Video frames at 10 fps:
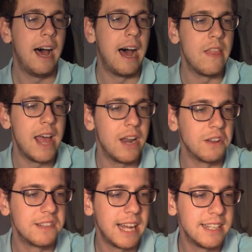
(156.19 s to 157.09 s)
And then
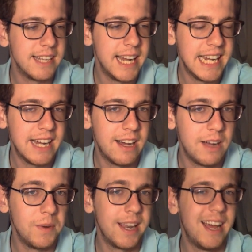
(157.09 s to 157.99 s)
on Saturday, I
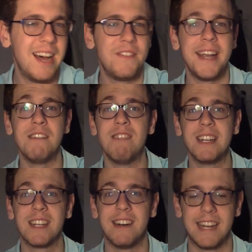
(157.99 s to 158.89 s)
will have a
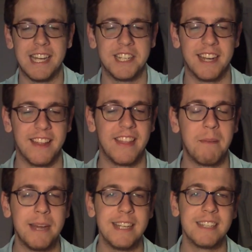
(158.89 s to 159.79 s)
red carnation. And that
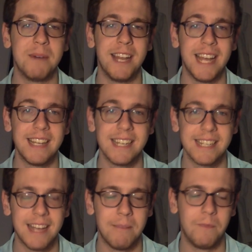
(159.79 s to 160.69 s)
means it's my last
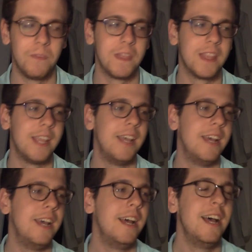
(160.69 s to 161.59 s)
exam.
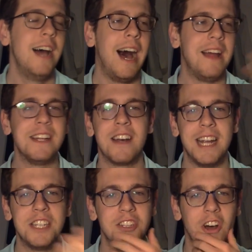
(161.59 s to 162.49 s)
And these
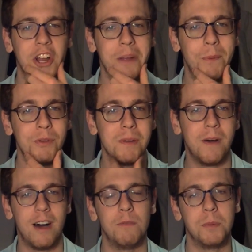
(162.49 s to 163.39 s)
carnations aren't a compulsory
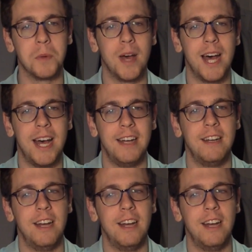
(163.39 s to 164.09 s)
part of what we wear.